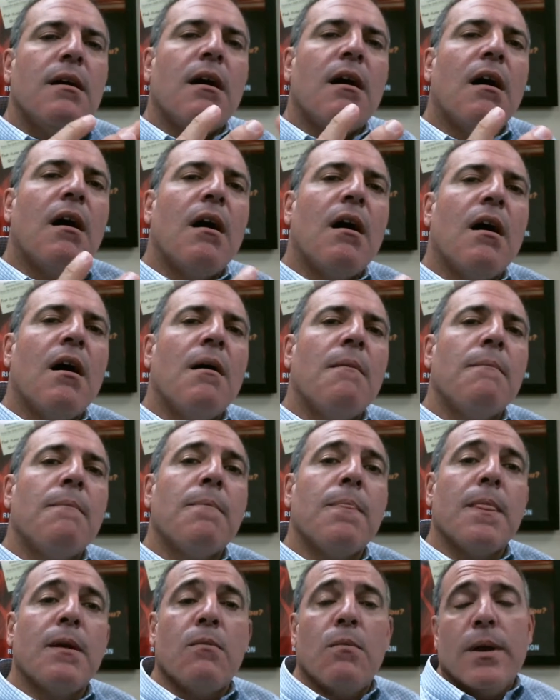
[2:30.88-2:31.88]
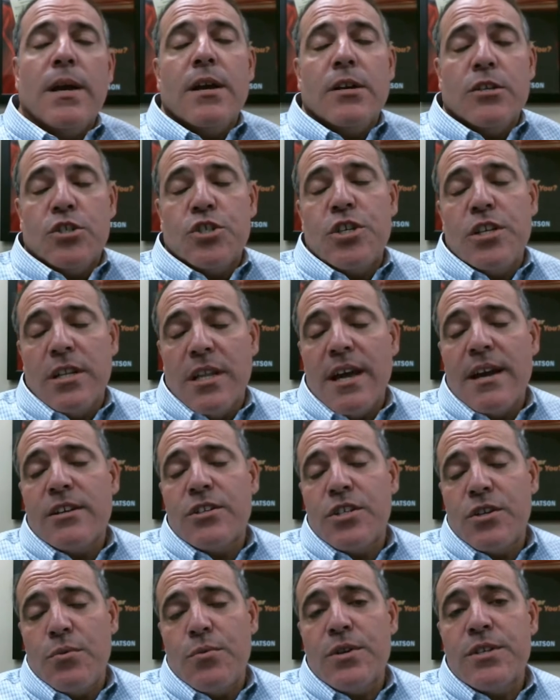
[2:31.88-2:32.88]
Um, because she let
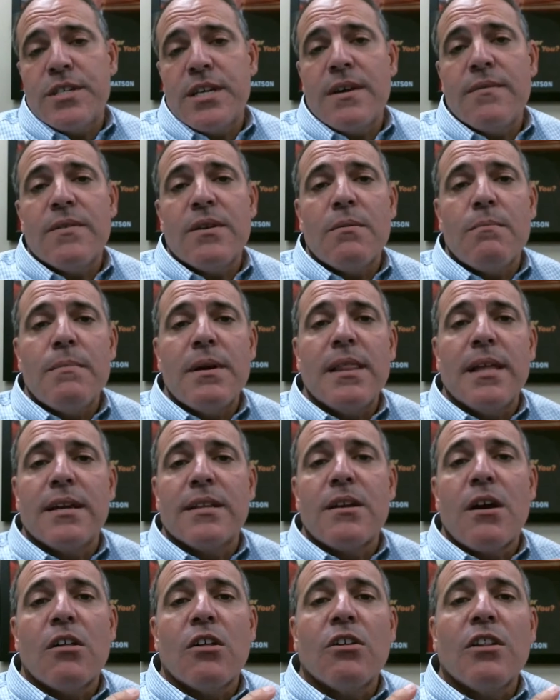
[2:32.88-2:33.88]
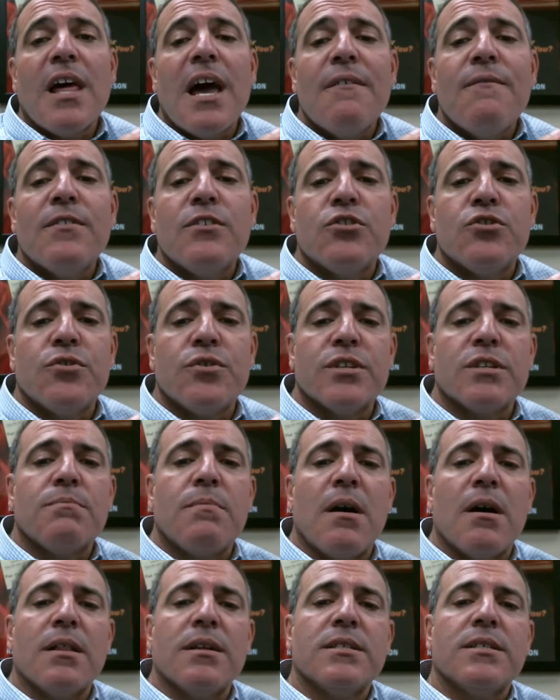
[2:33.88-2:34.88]
she received a million dollar life insurance
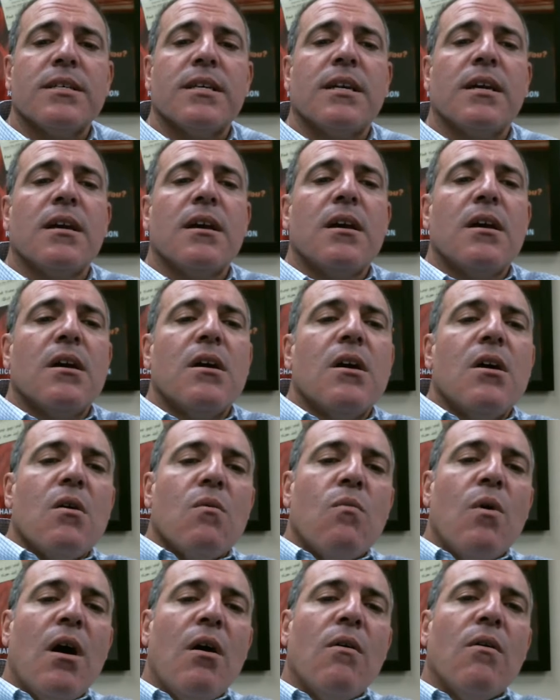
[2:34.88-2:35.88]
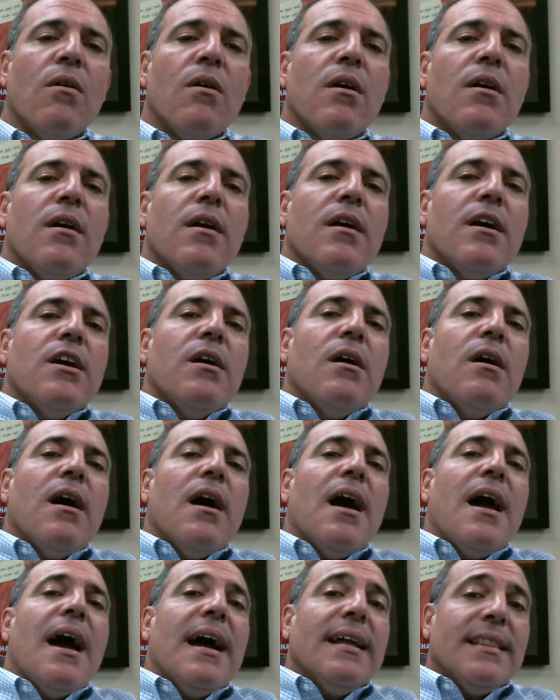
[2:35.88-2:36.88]
policy. Well,
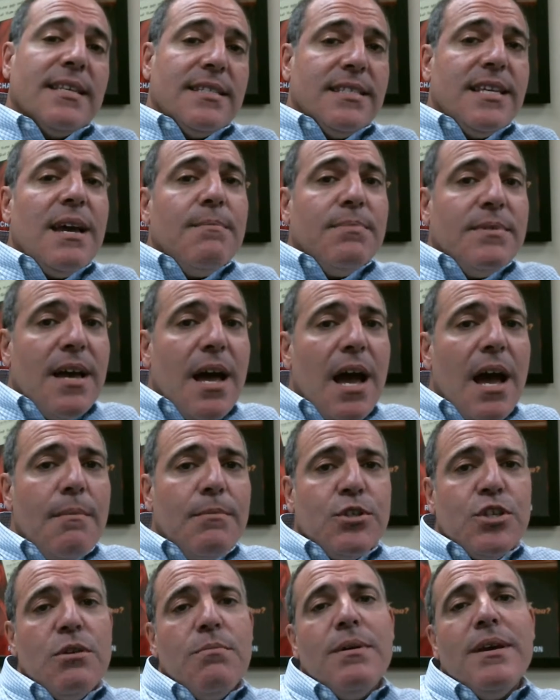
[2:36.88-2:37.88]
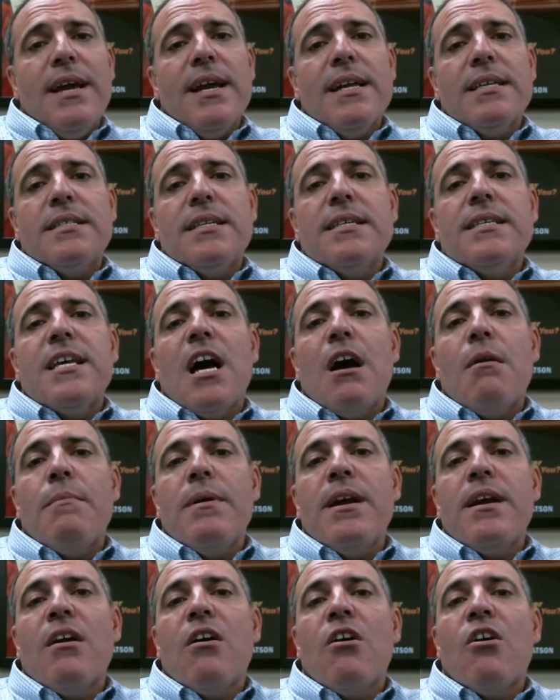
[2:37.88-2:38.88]
at the same time, she begins to tell
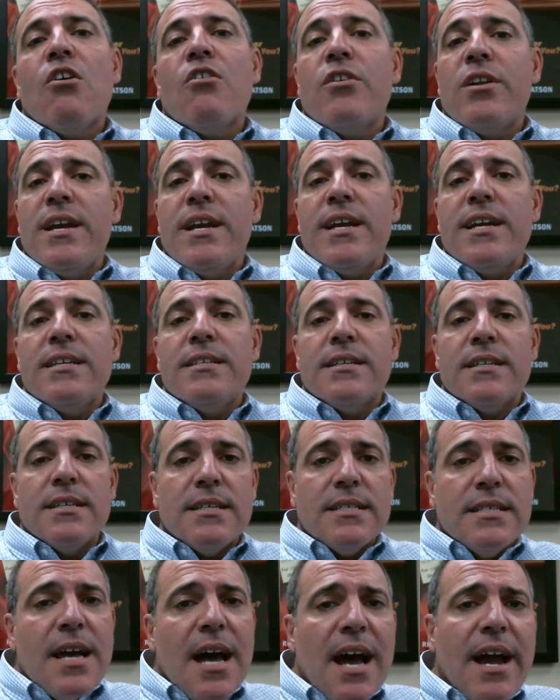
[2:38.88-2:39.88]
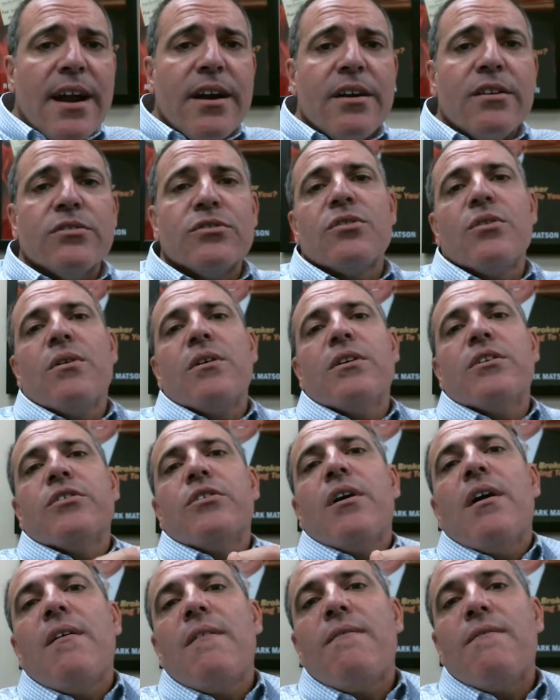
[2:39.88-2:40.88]
me her needs and desires. So,
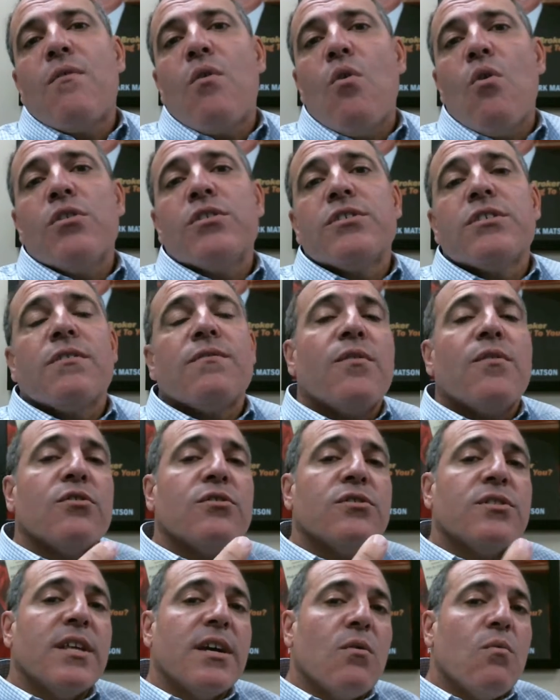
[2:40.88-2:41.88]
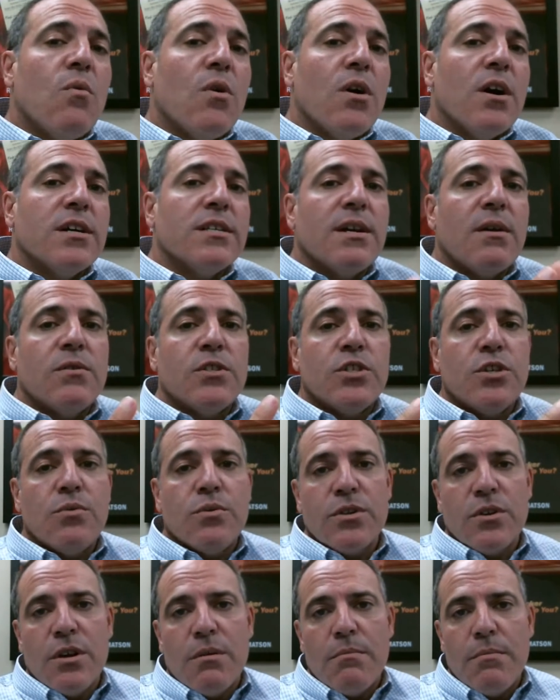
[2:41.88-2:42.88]
of course, the first thing was that she
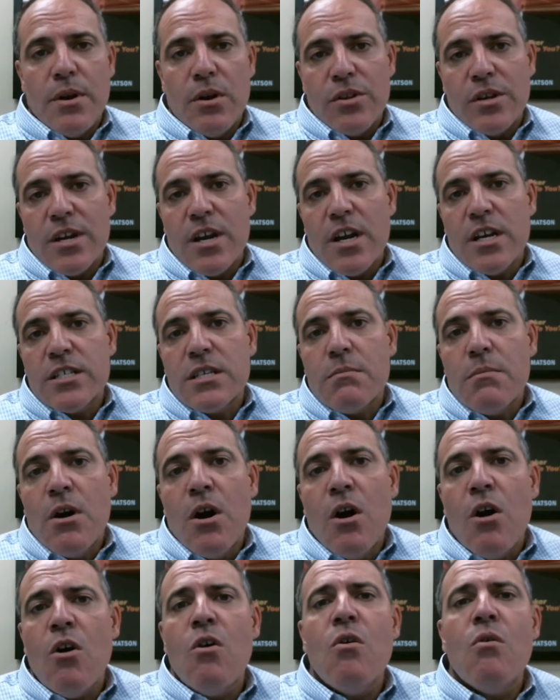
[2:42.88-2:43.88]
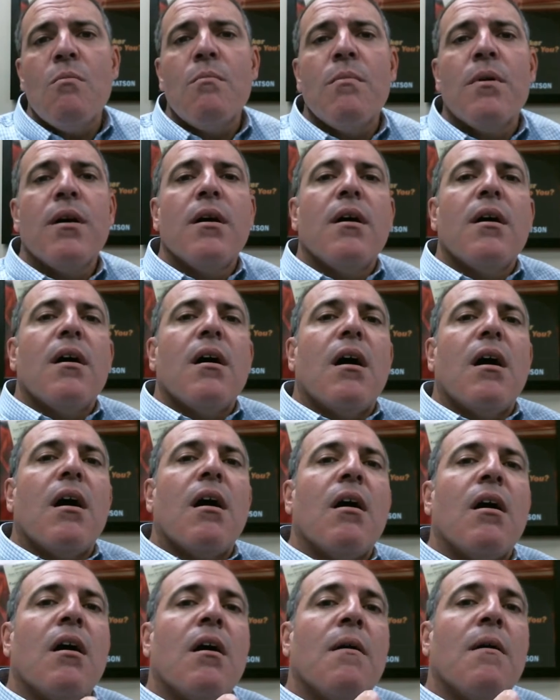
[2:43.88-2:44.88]
was going to build a custom home
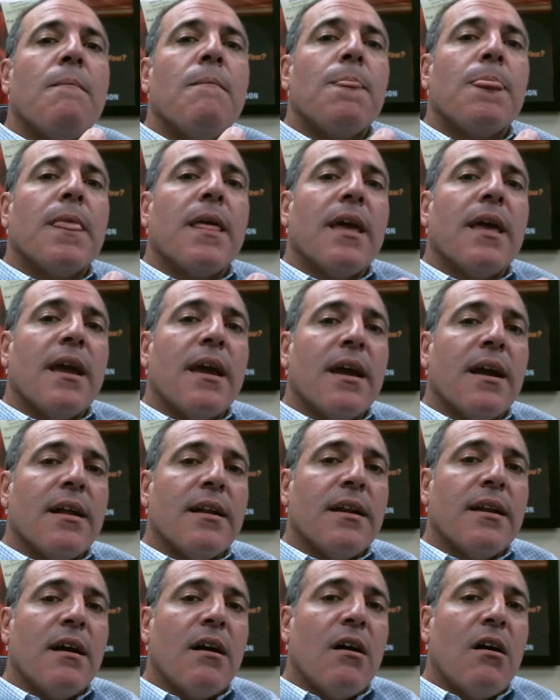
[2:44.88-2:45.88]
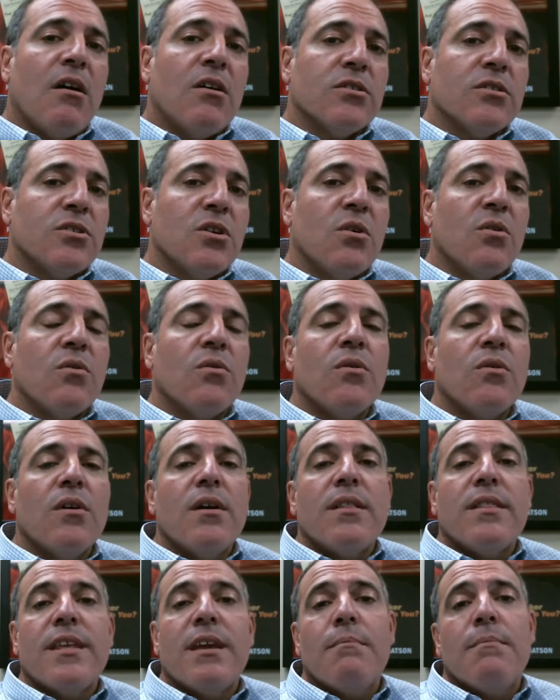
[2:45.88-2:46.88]
um, and also
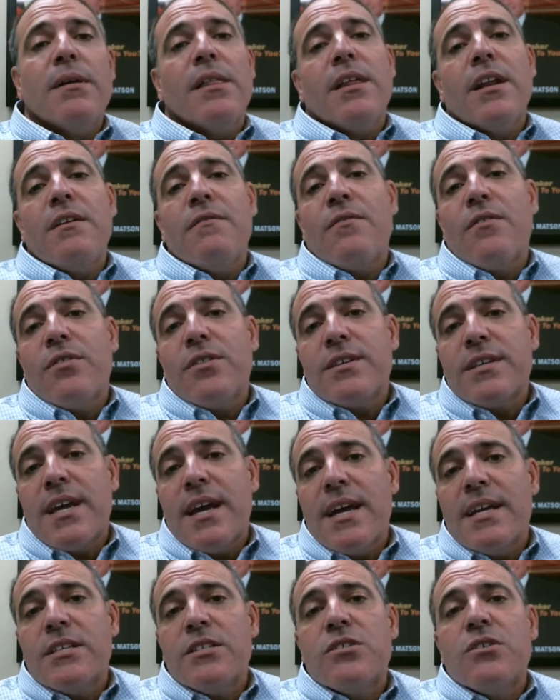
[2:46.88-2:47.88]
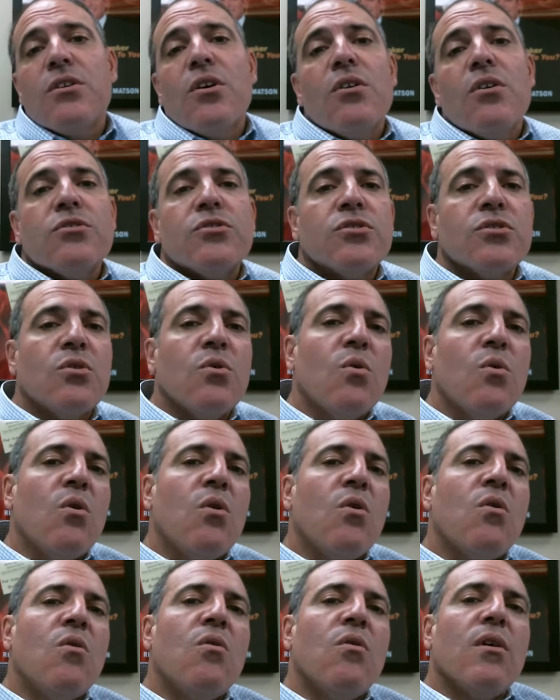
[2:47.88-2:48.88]
the ability for the kids to go to
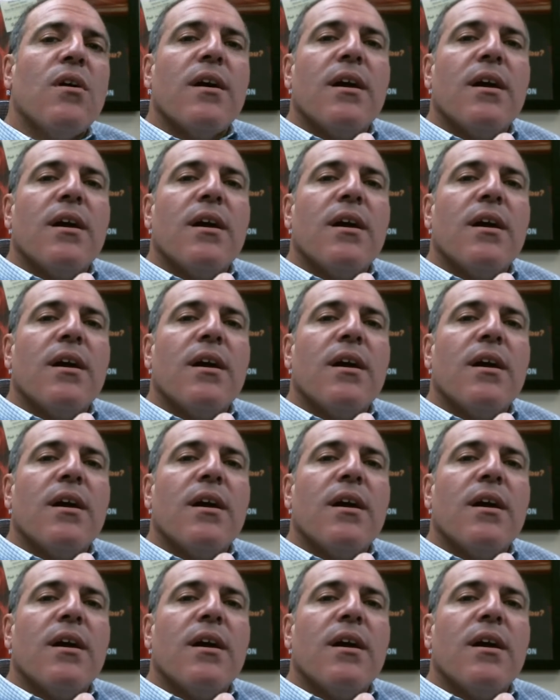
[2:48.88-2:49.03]
school.